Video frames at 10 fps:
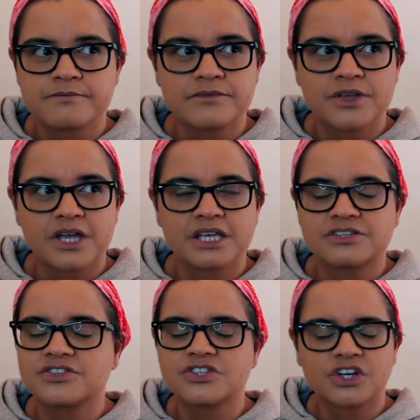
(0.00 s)
It's
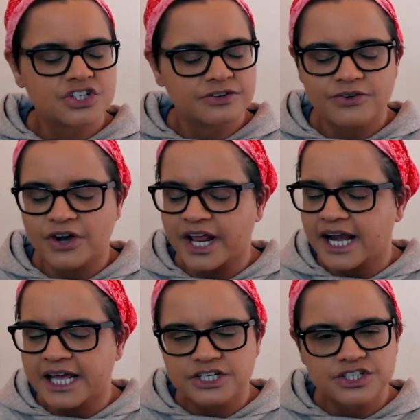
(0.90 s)
such a
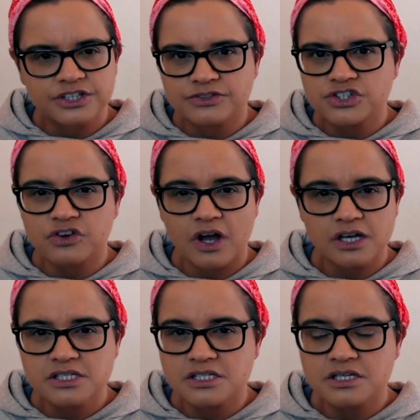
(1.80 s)
violation of
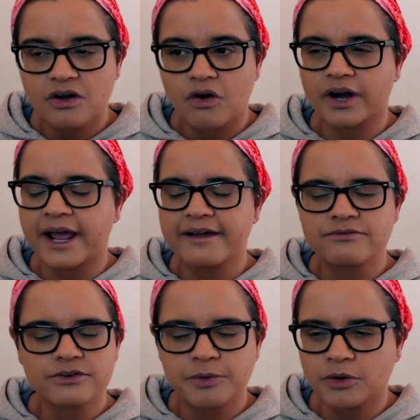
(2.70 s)
trust on every
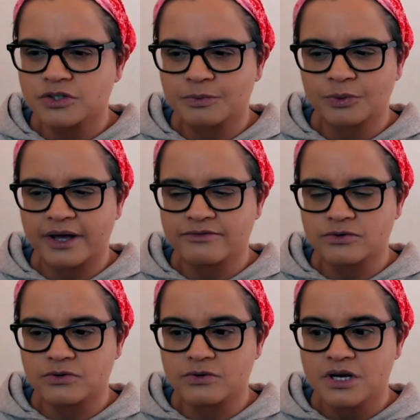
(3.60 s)
possible
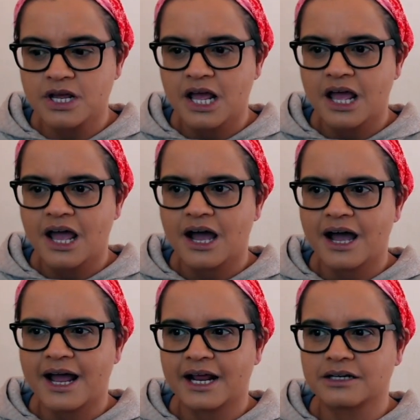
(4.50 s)
level.
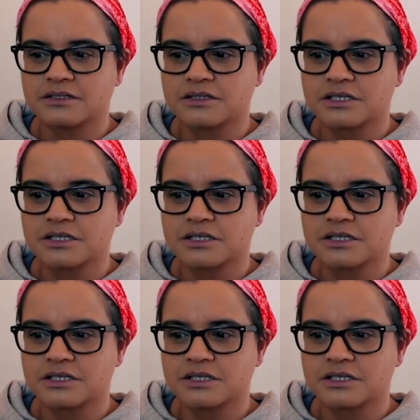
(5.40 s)
And...